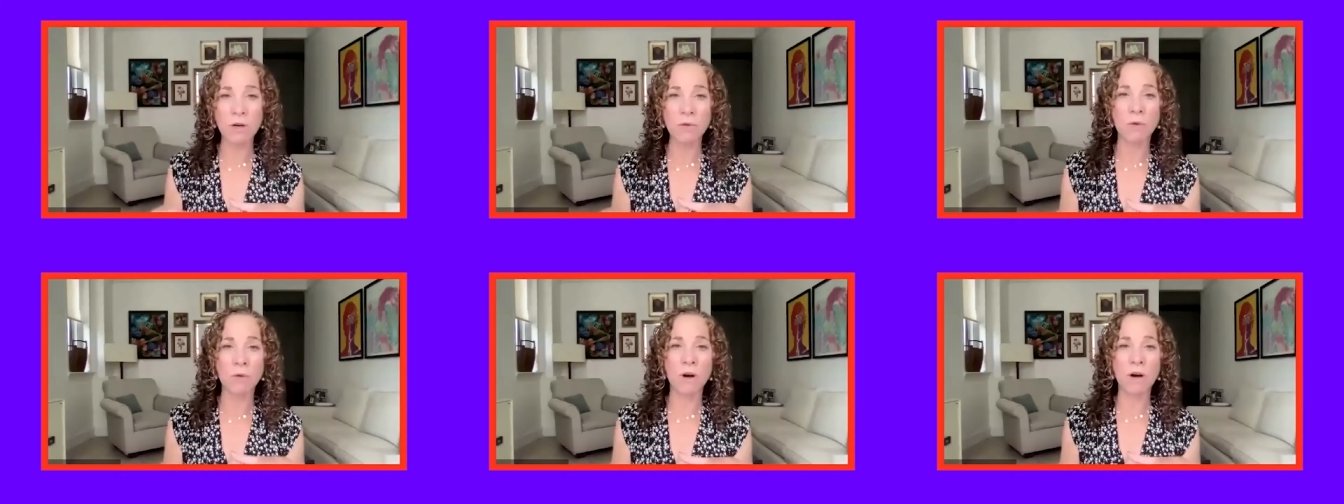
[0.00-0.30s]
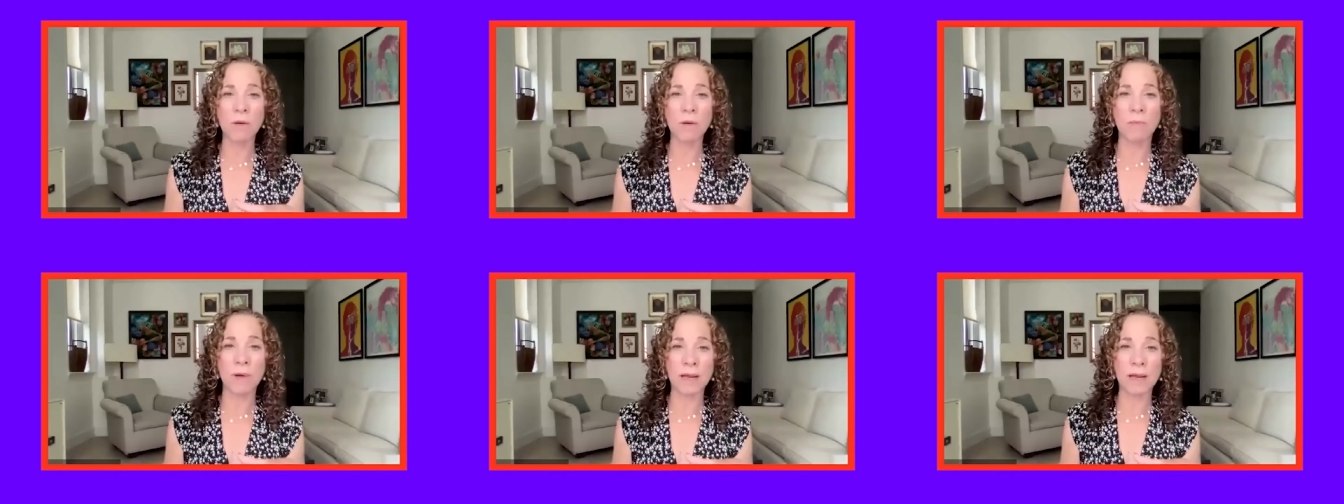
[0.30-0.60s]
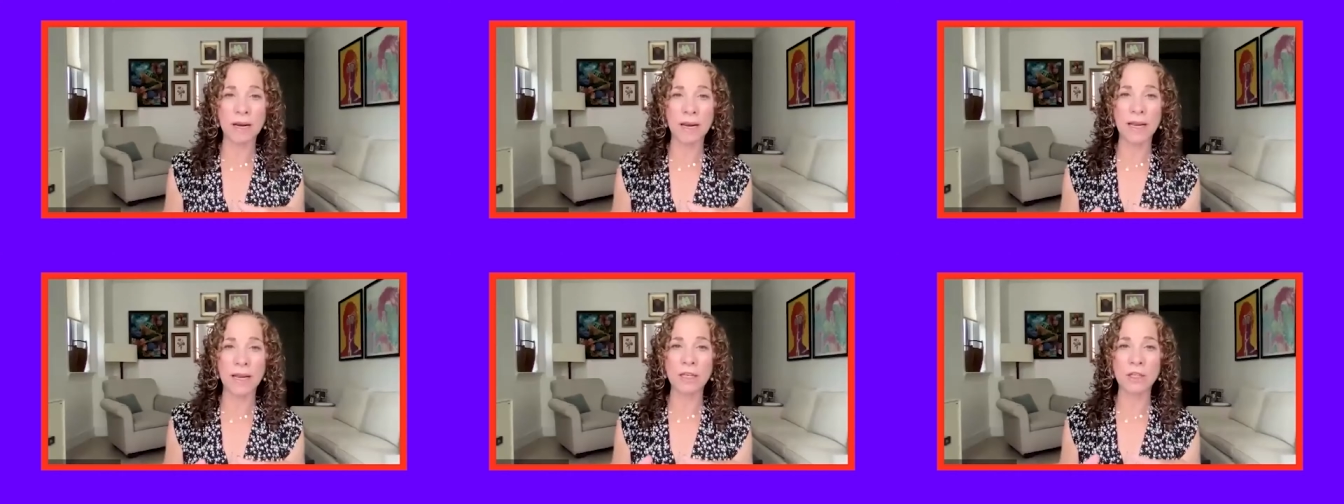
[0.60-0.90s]
it could work
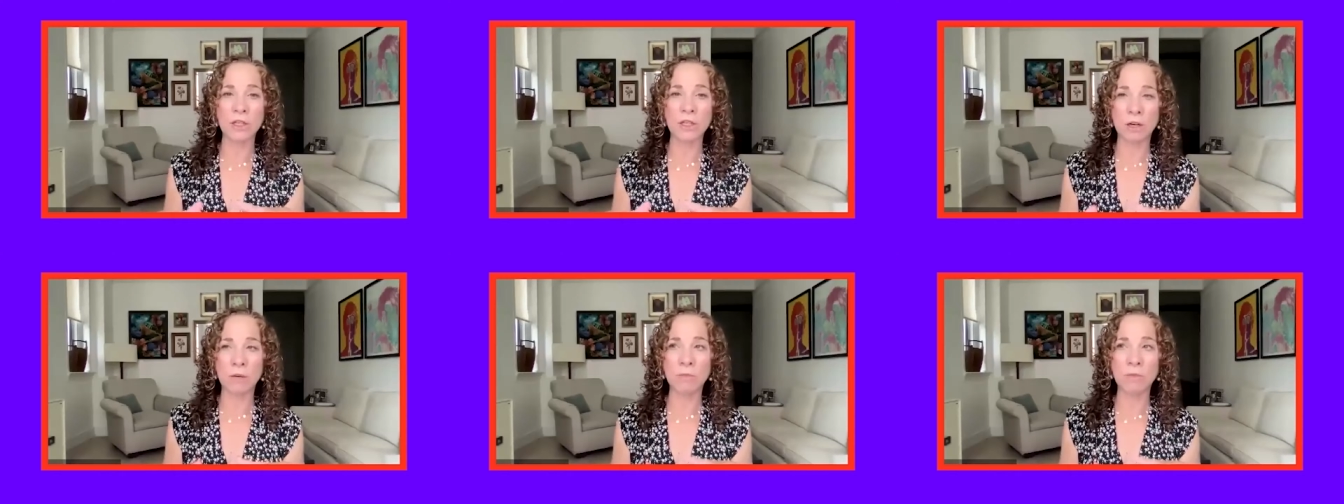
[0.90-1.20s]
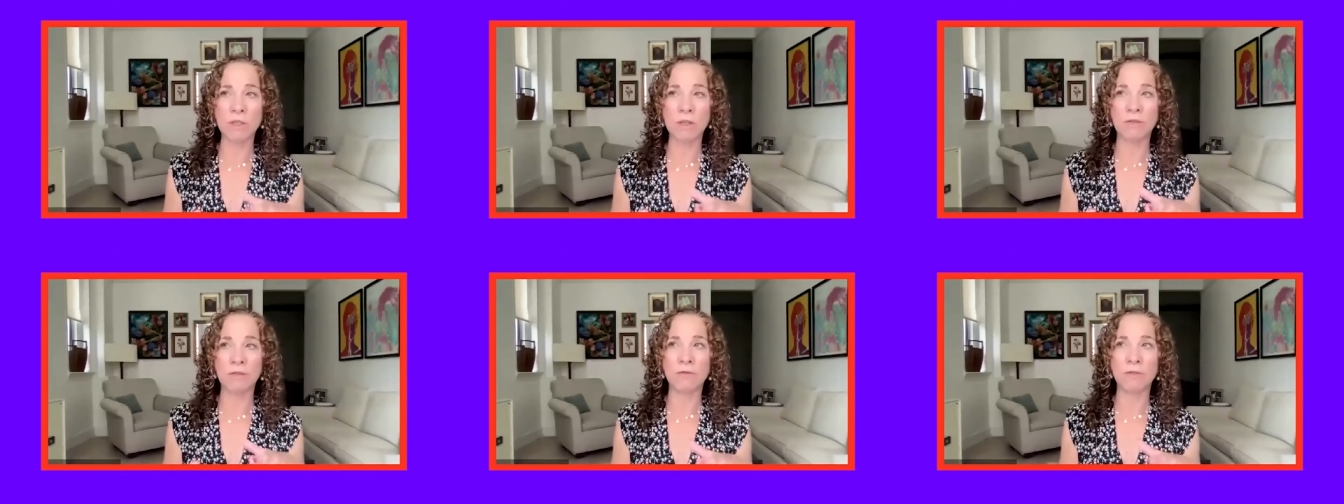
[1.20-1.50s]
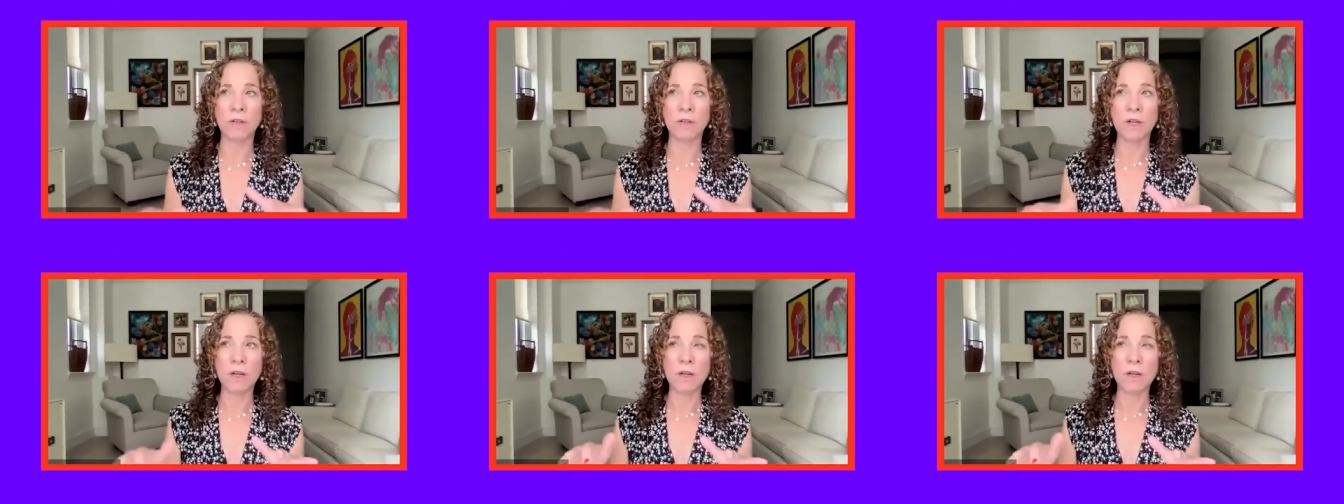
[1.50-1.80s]
but in terms of
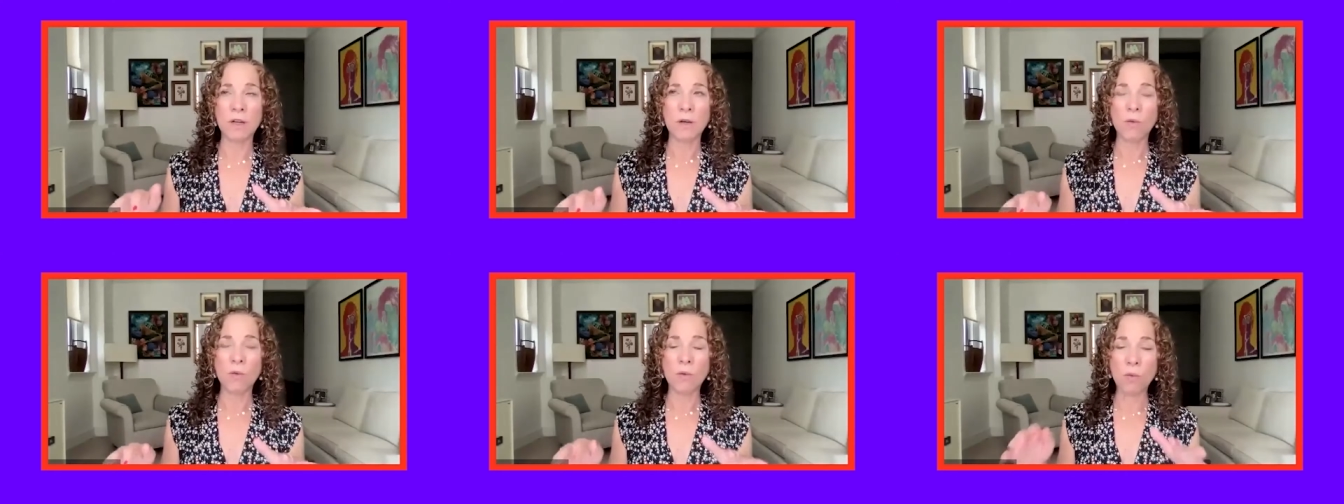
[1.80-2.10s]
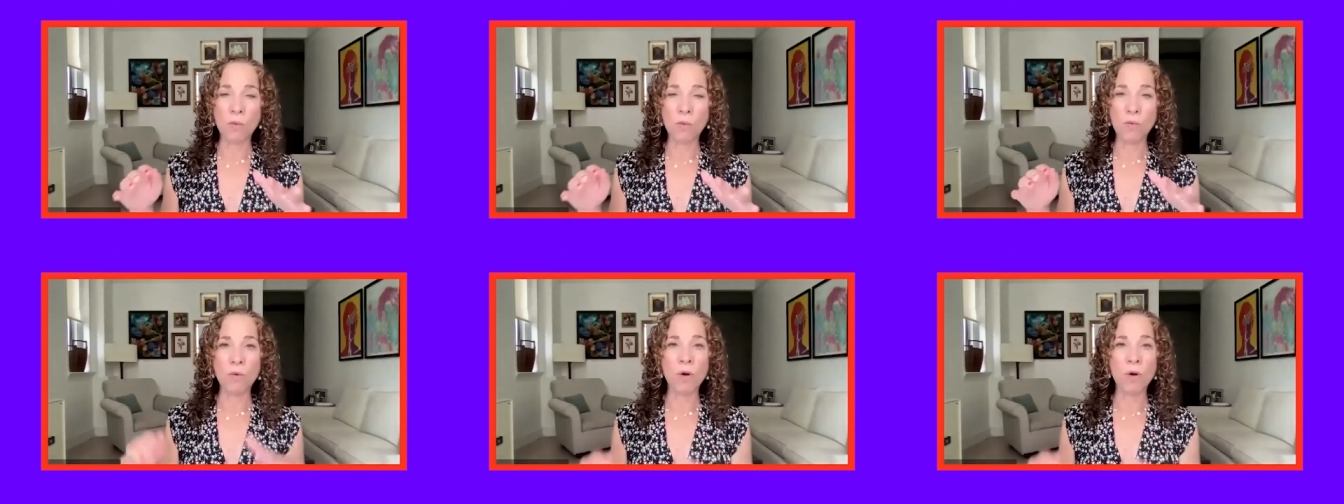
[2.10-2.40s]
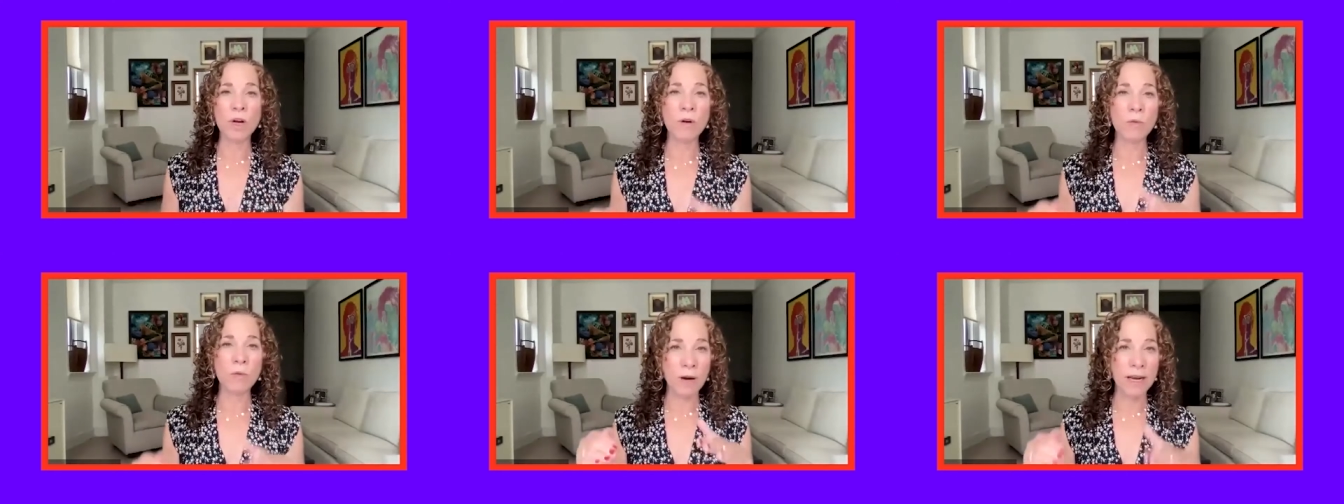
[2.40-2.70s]

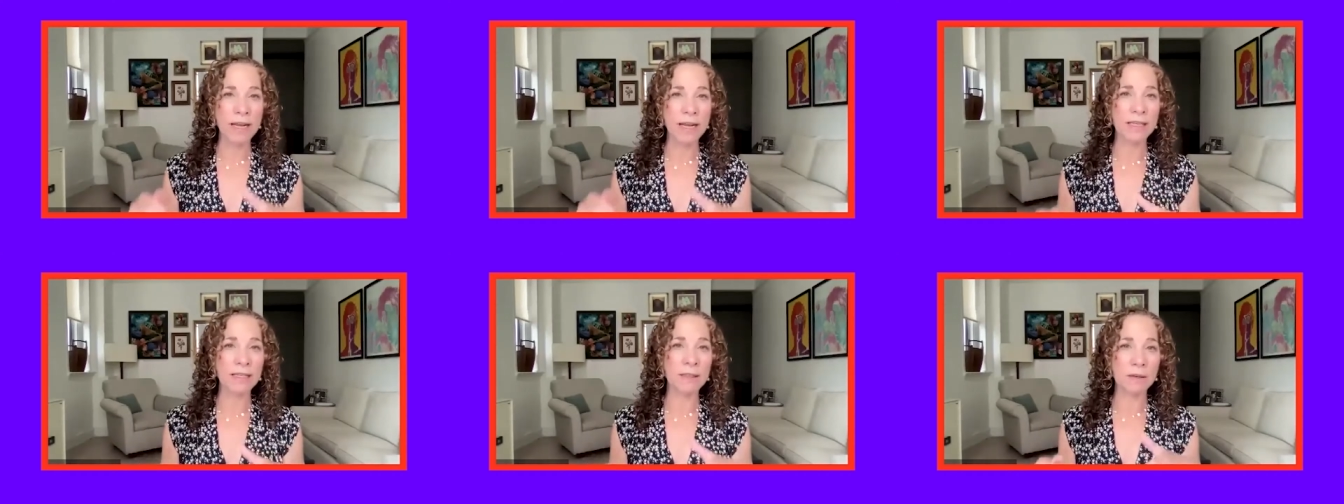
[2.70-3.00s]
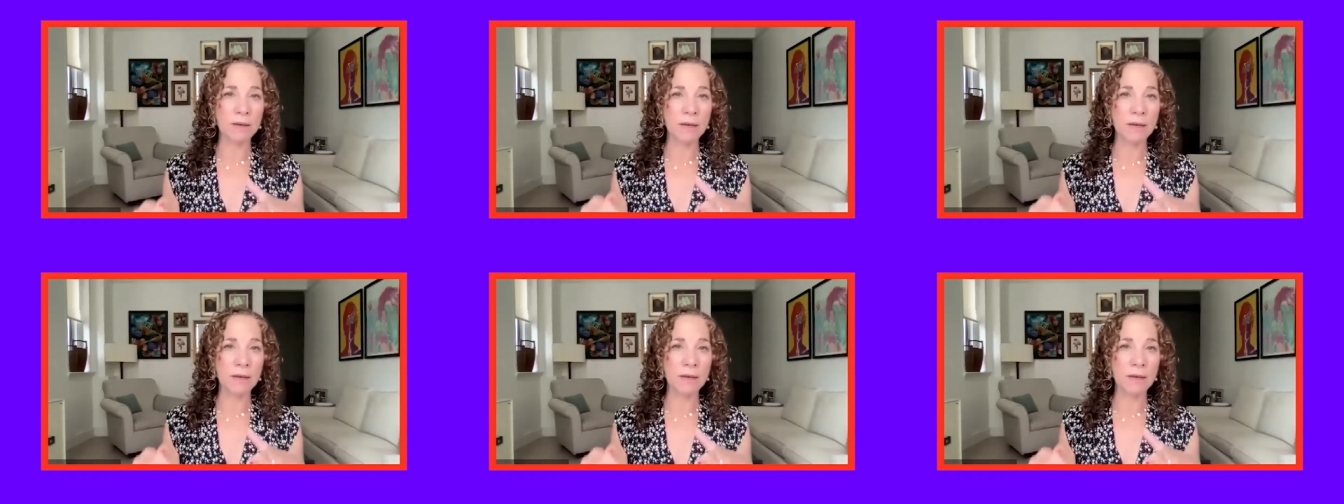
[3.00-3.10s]
would what he